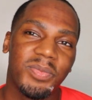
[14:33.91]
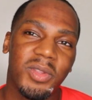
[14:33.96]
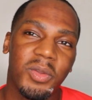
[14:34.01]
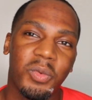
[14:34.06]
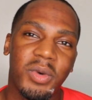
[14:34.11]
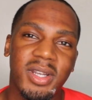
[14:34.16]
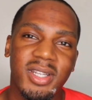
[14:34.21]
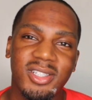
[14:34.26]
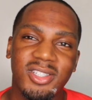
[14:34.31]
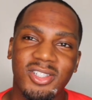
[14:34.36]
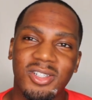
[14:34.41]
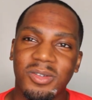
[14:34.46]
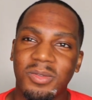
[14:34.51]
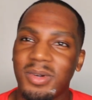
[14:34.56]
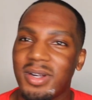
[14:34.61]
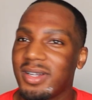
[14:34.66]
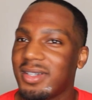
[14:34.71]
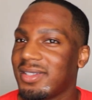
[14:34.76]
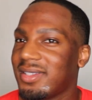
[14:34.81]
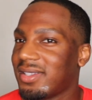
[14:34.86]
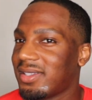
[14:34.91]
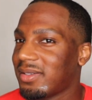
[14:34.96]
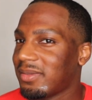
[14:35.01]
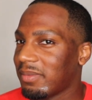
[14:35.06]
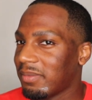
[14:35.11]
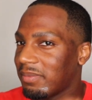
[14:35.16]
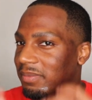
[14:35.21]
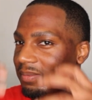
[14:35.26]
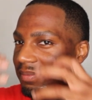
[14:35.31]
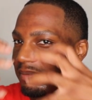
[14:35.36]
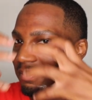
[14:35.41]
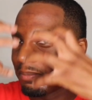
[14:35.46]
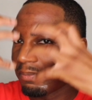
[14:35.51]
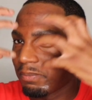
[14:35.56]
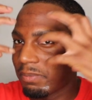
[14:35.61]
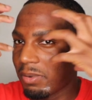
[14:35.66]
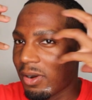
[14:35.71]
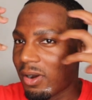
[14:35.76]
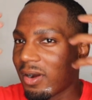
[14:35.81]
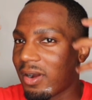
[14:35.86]
What is your worst
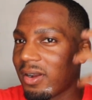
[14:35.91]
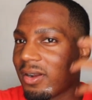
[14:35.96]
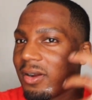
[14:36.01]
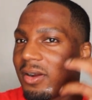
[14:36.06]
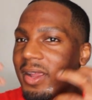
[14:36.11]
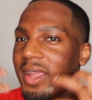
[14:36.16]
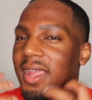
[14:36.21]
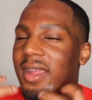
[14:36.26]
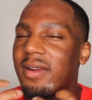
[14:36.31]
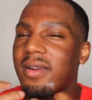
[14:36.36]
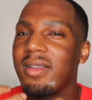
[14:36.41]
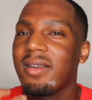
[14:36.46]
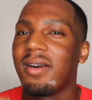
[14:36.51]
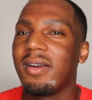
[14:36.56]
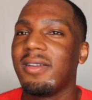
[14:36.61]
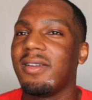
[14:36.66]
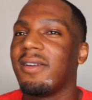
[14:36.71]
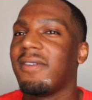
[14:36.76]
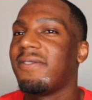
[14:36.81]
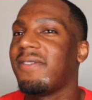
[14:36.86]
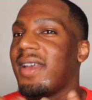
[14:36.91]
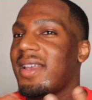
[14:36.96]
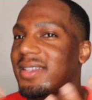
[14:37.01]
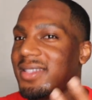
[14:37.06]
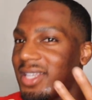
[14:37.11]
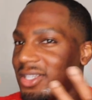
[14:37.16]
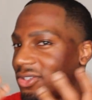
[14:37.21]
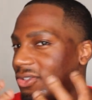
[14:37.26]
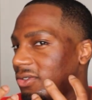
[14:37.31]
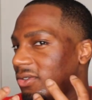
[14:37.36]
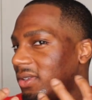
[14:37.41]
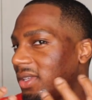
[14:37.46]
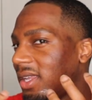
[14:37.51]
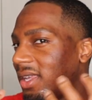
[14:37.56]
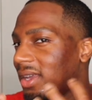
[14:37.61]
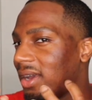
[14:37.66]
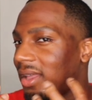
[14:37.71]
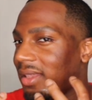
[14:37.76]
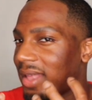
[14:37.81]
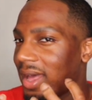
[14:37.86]
part or area on your face that you
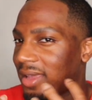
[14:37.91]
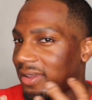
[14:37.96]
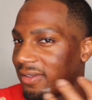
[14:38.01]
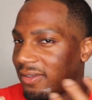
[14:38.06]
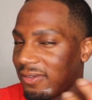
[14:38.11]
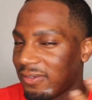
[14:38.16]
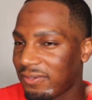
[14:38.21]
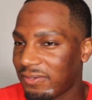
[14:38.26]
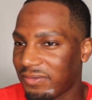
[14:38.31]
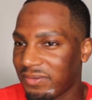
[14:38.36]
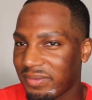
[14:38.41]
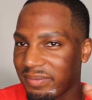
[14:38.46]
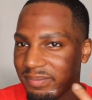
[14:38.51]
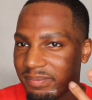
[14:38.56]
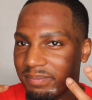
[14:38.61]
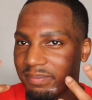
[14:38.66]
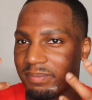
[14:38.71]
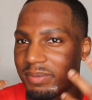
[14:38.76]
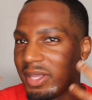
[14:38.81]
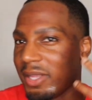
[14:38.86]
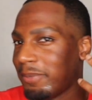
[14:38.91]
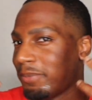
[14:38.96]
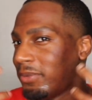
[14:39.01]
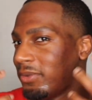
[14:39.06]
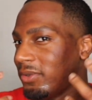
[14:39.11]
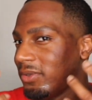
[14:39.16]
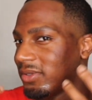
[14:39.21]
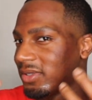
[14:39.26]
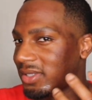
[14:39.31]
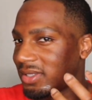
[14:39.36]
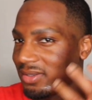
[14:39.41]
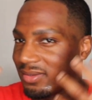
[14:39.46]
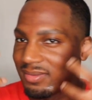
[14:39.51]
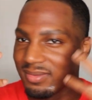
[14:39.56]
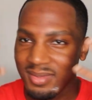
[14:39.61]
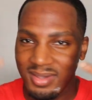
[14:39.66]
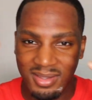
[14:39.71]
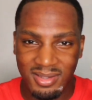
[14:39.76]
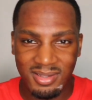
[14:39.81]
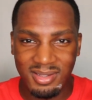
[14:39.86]
get a lot of pimples
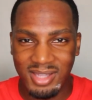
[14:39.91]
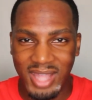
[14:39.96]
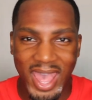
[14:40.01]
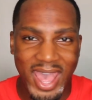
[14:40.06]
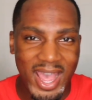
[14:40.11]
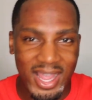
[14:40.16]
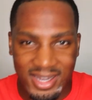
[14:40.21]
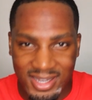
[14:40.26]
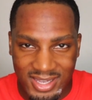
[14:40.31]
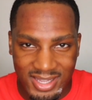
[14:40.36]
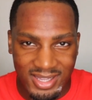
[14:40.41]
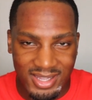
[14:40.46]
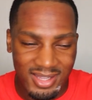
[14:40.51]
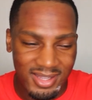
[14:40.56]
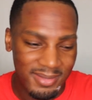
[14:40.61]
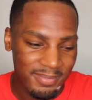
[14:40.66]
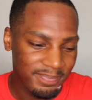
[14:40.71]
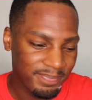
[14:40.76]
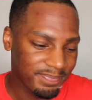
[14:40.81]
and acne?